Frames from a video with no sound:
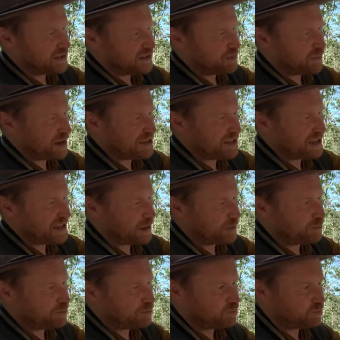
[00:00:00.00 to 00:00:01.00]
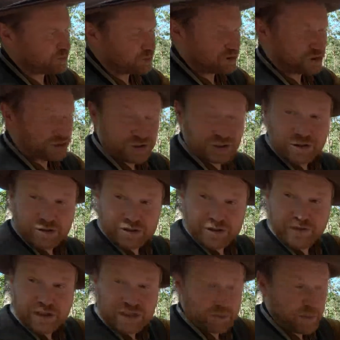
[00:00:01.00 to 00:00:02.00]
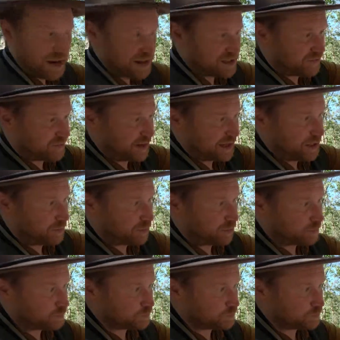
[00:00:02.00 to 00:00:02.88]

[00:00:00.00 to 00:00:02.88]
making up good use of the space available.